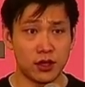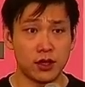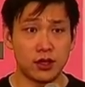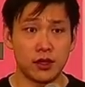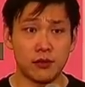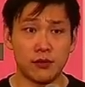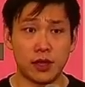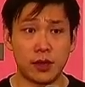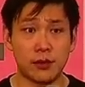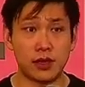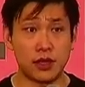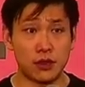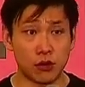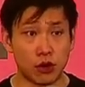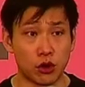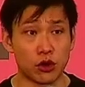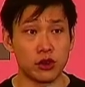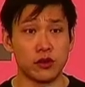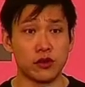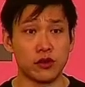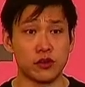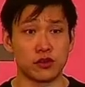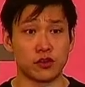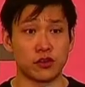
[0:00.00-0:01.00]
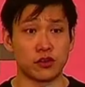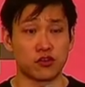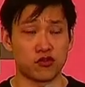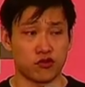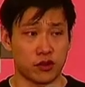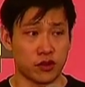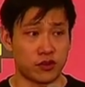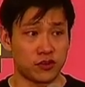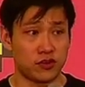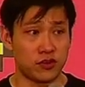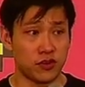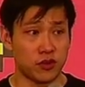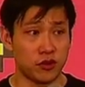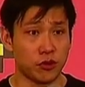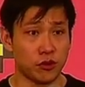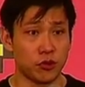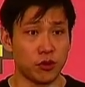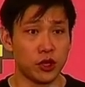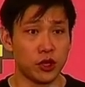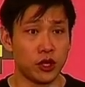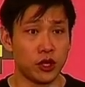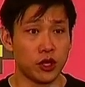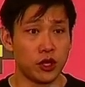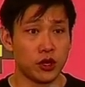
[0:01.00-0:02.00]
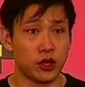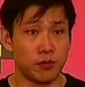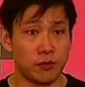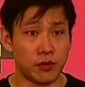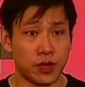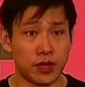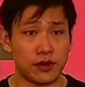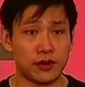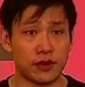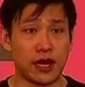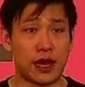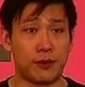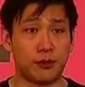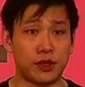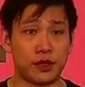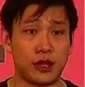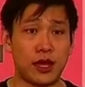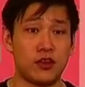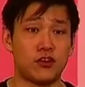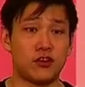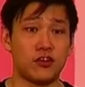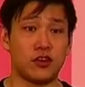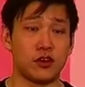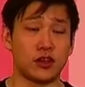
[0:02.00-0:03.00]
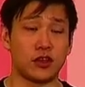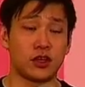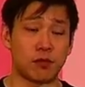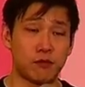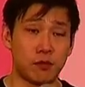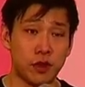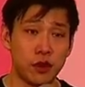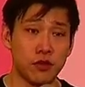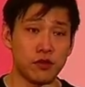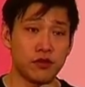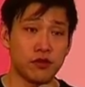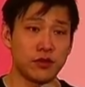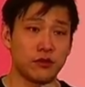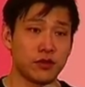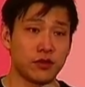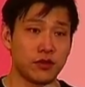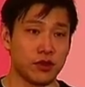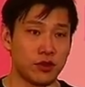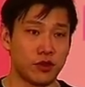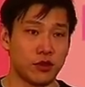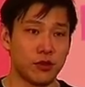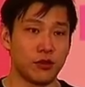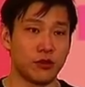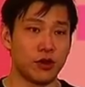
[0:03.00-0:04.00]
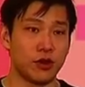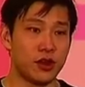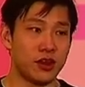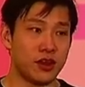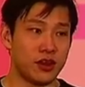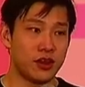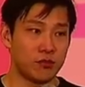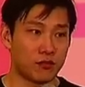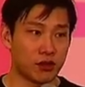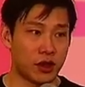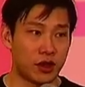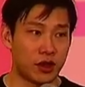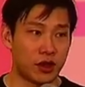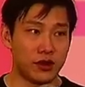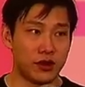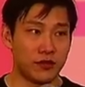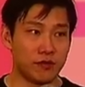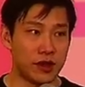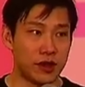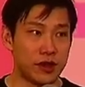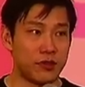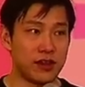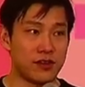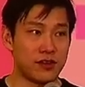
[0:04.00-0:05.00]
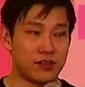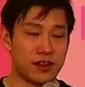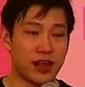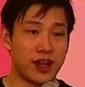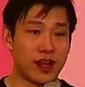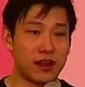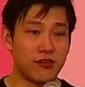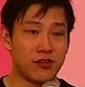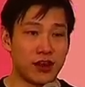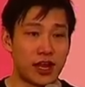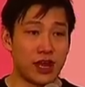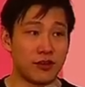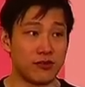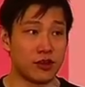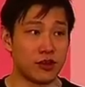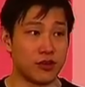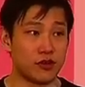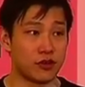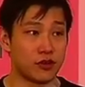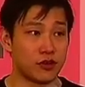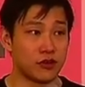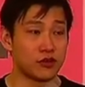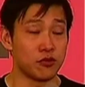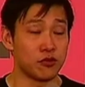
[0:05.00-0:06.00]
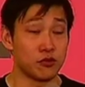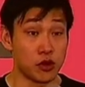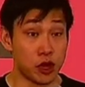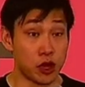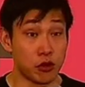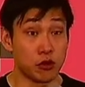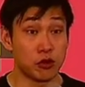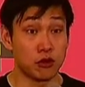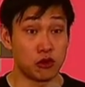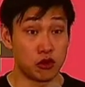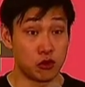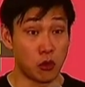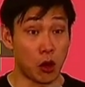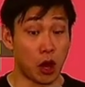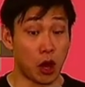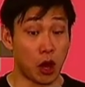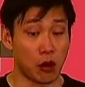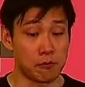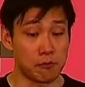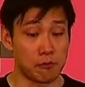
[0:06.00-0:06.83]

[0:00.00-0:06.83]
Maybe your users trust you, but an application composing with you probably maybe does not even have users who know who you are.